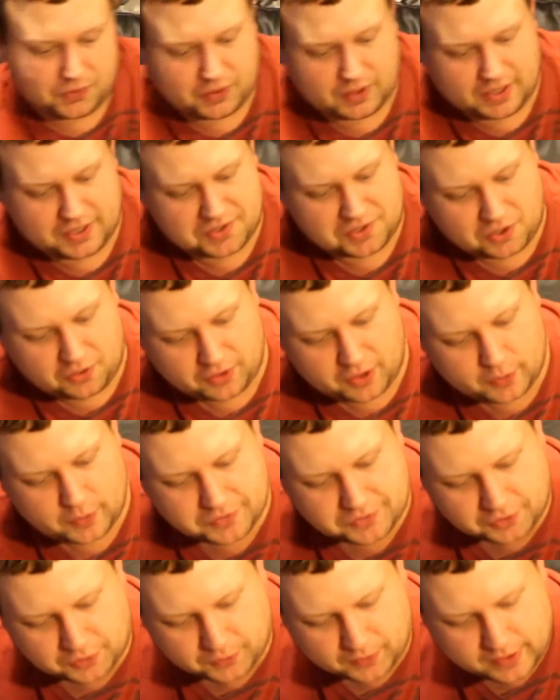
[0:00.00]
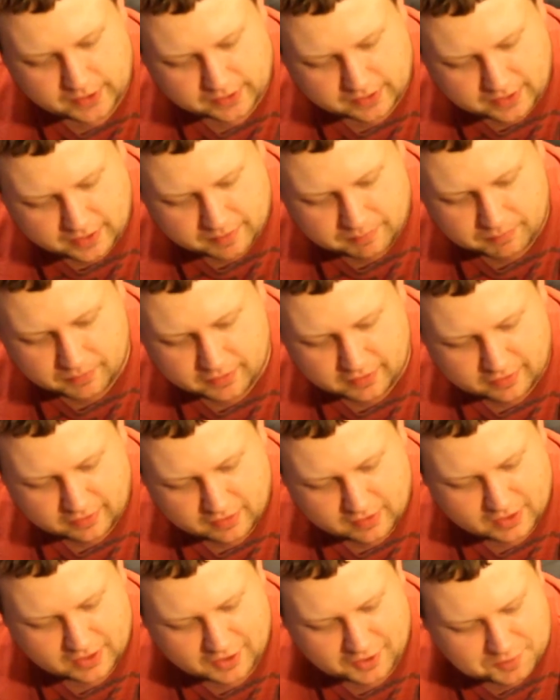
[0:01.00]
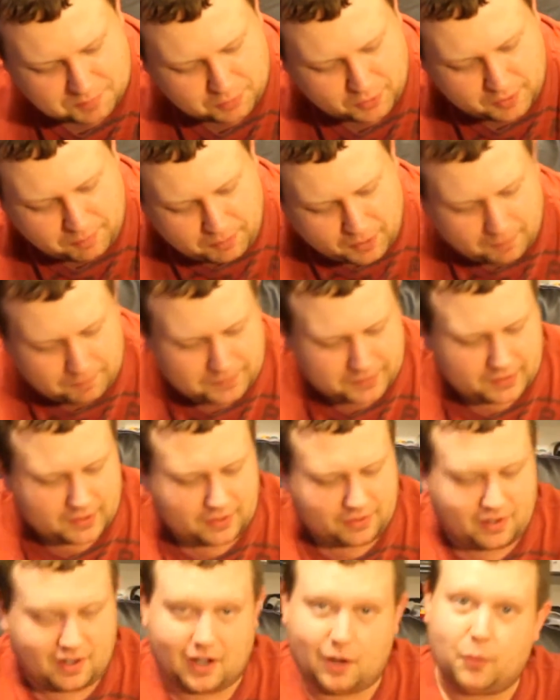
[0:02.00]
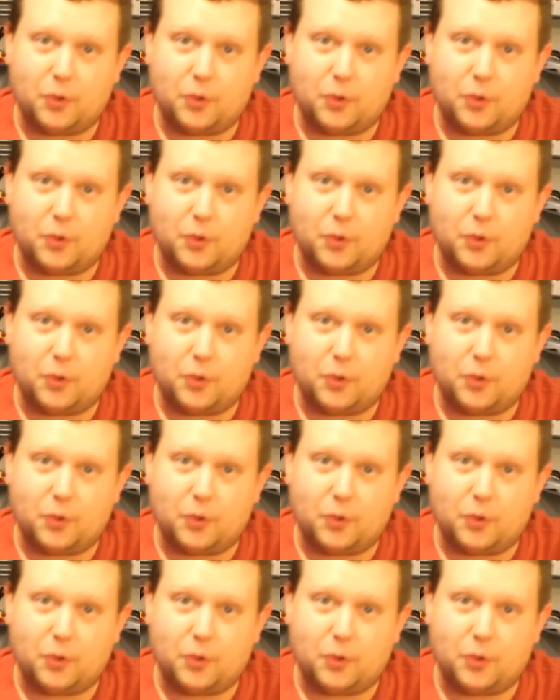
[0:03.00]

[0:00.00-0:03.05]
You guys all know it's a great game, but I was pretty pumped to get that.